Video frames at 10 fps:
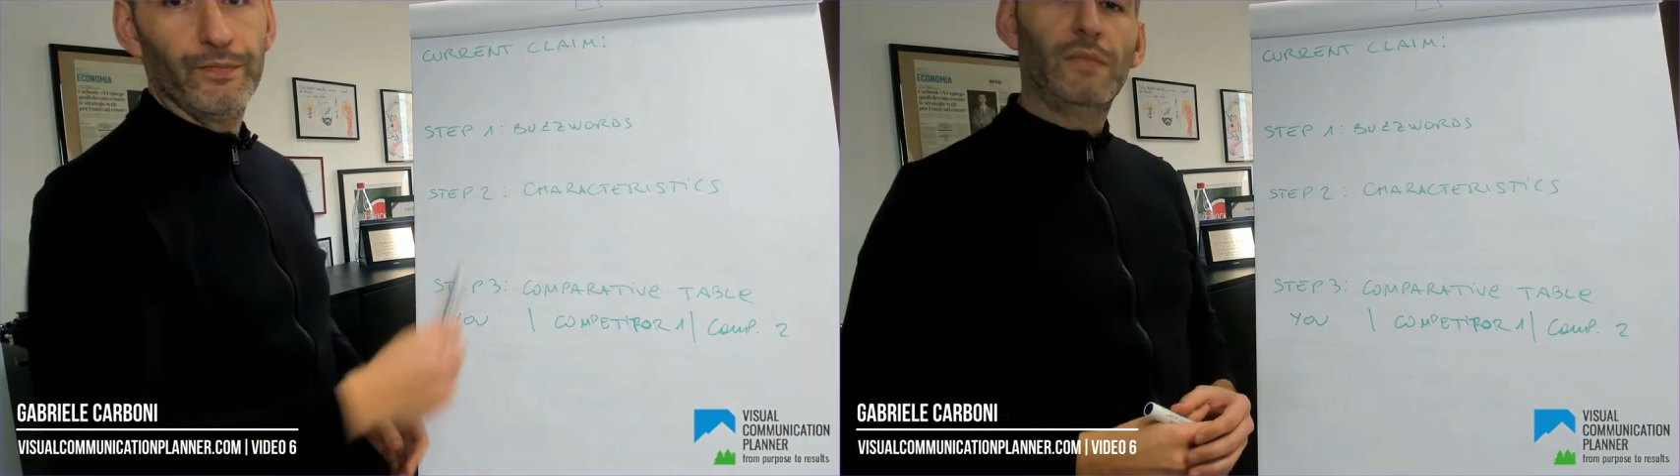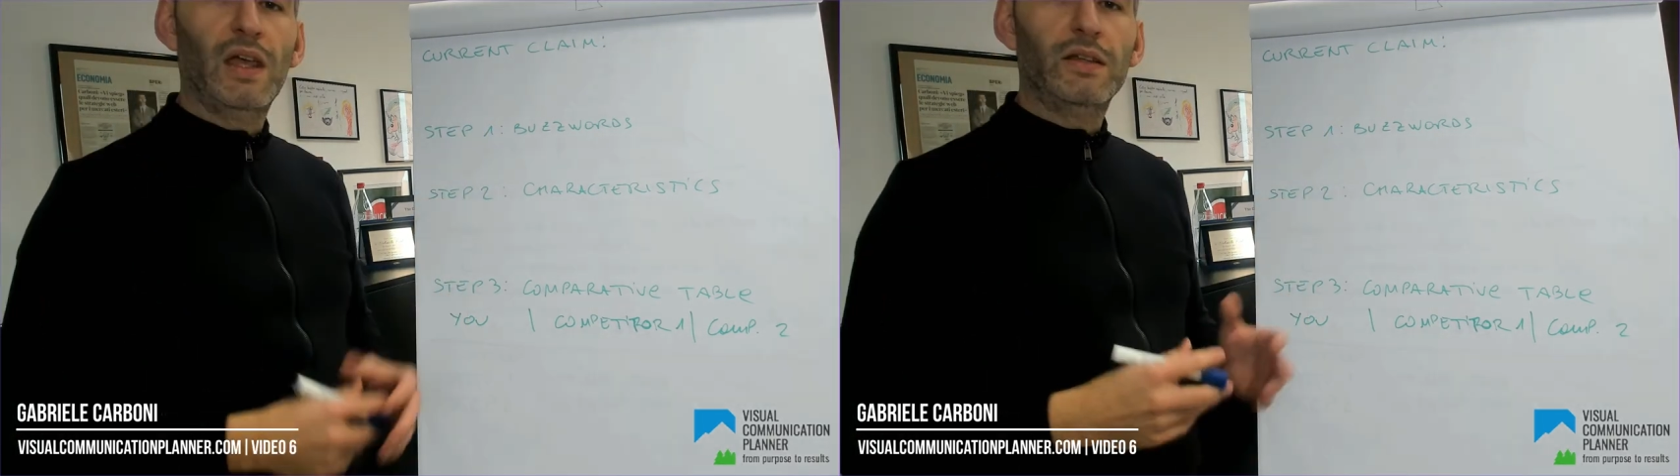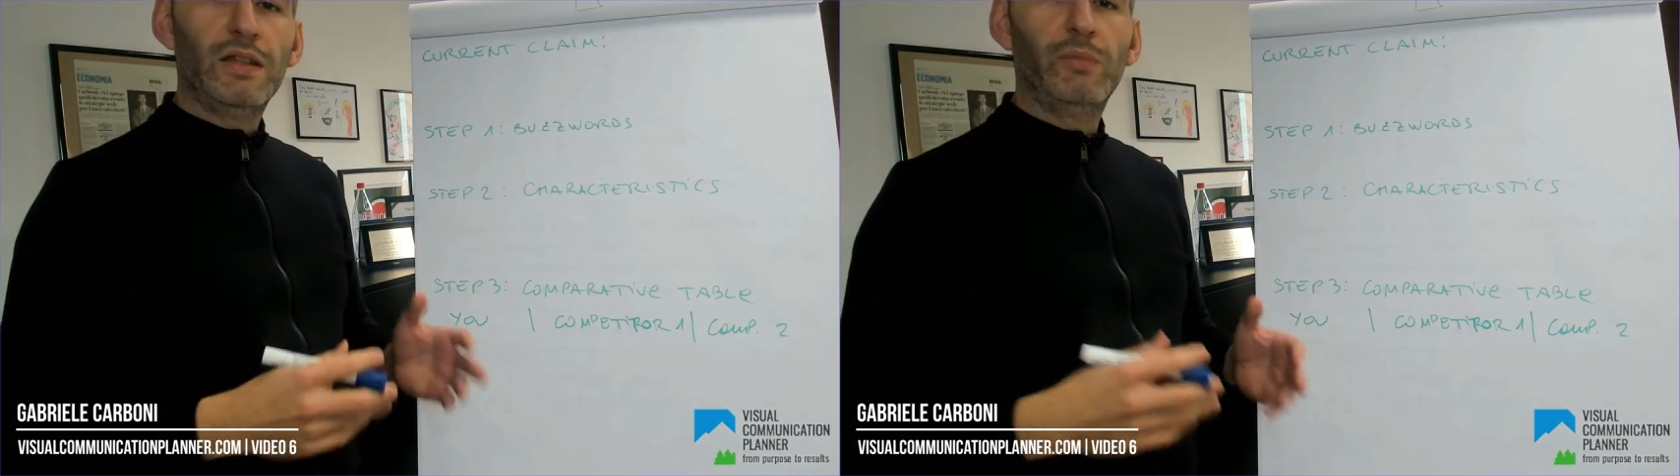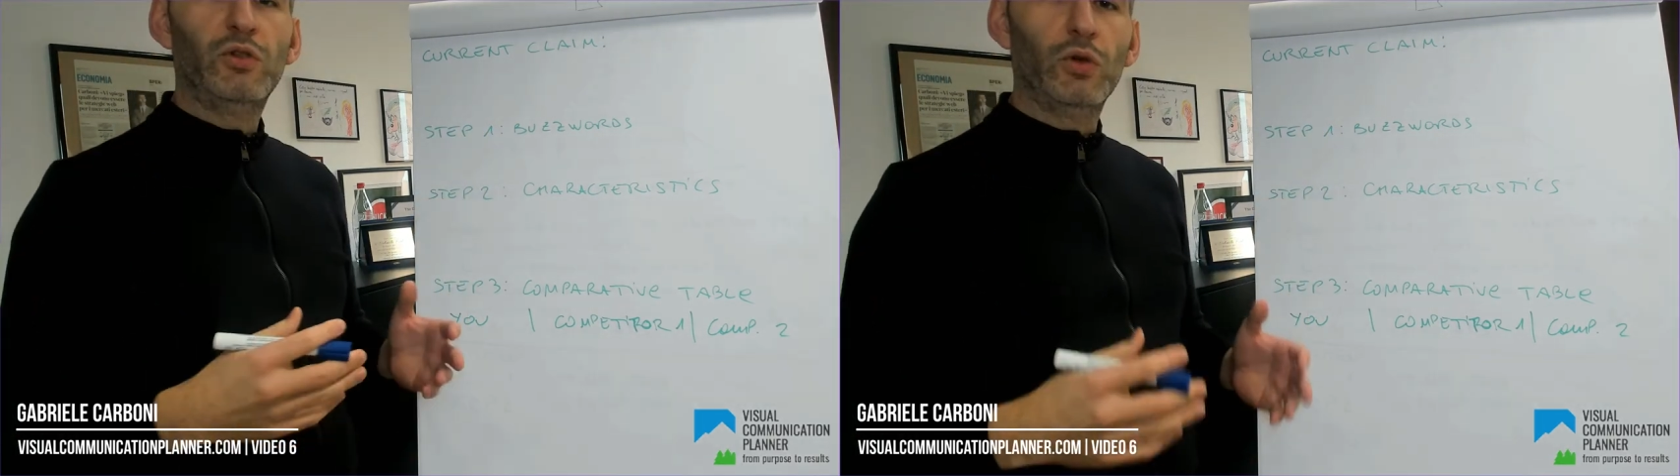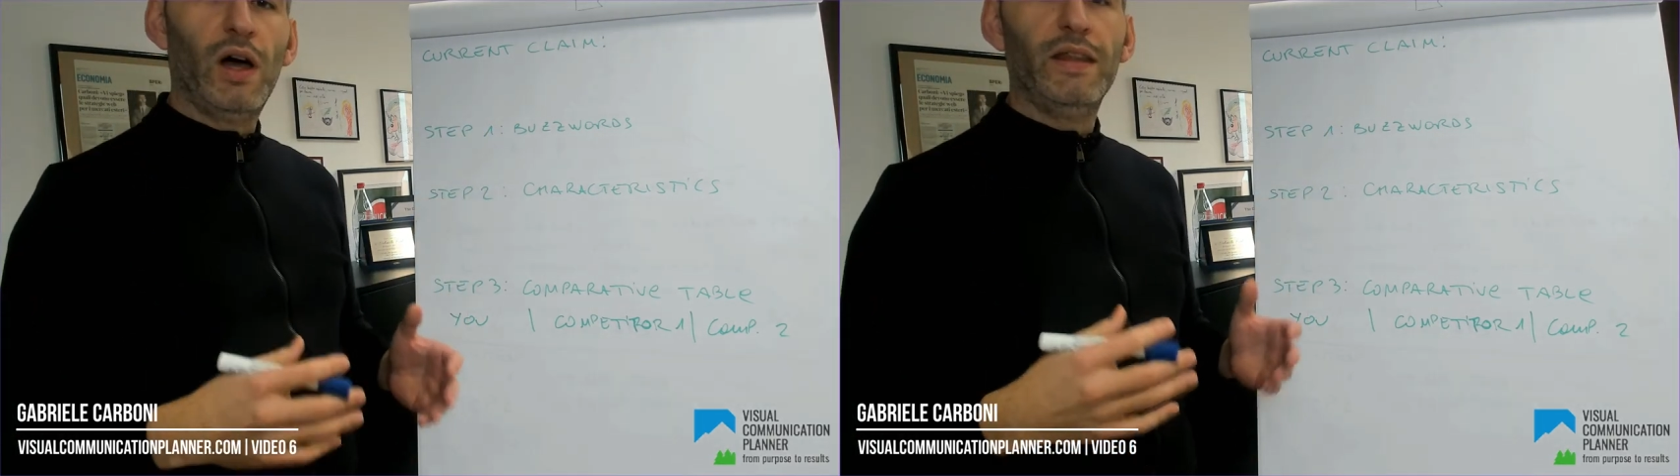Step
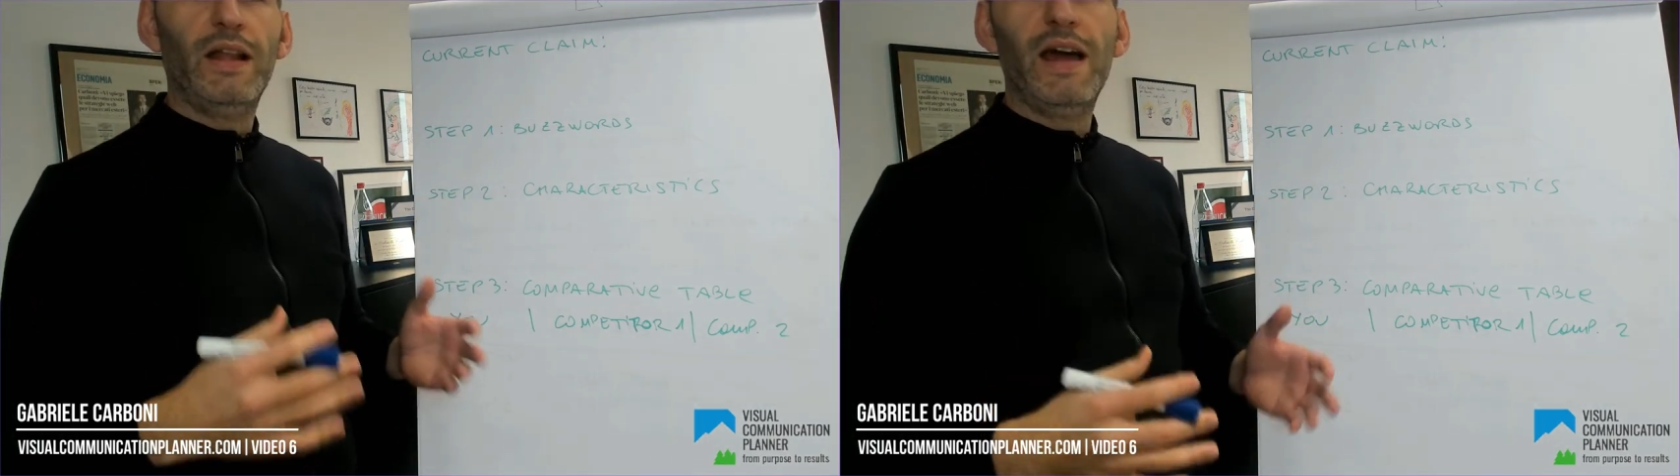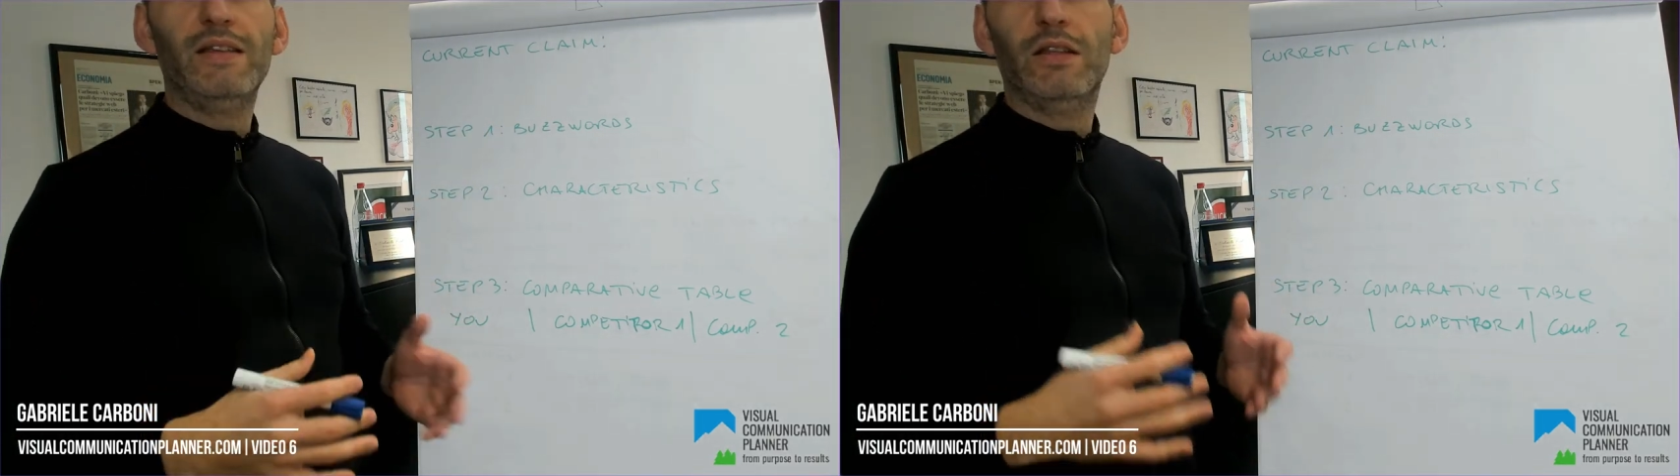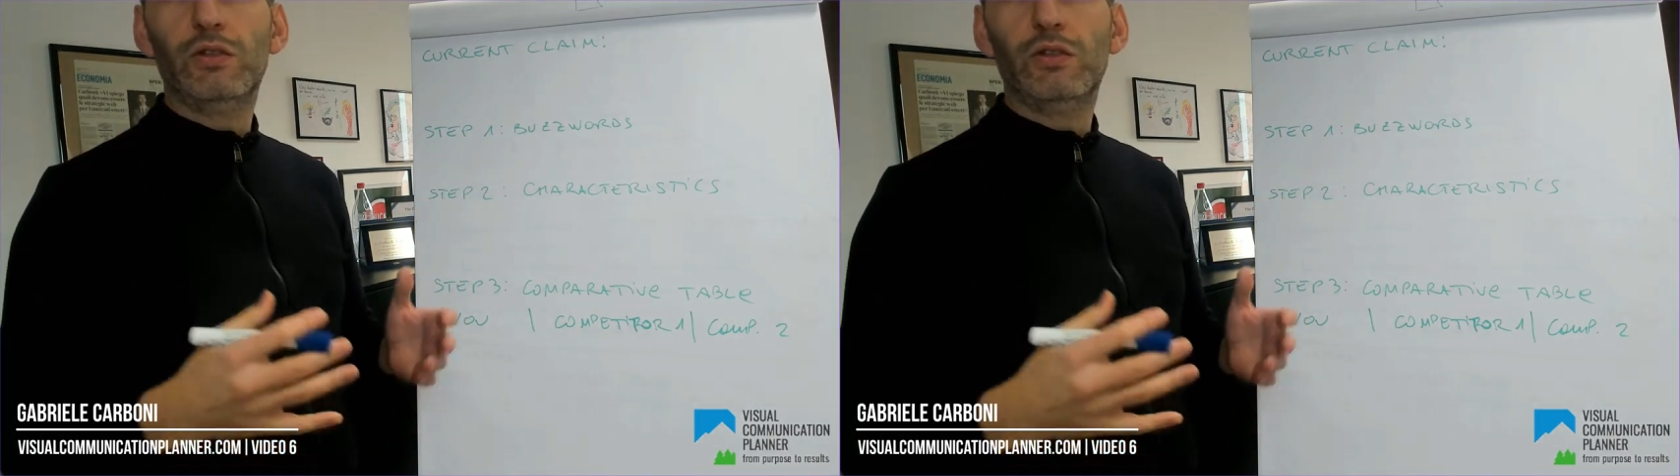2. Analyze the